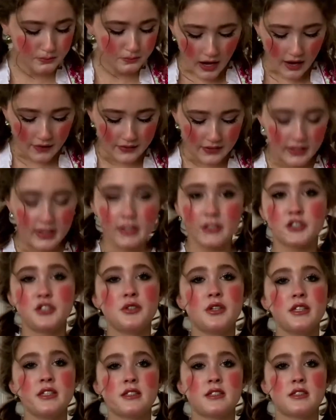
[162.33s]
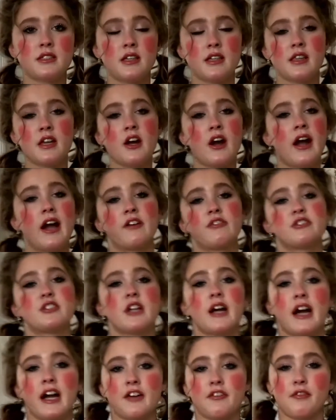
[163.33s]
And then as you can see there, after
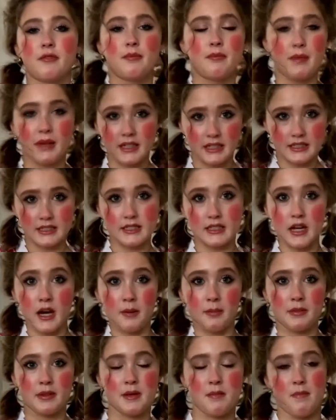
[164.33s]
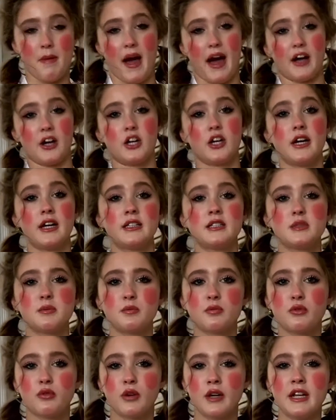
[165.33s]
I've mixed up the batter, it's
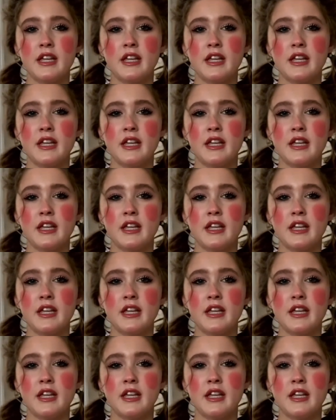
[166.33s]
pretty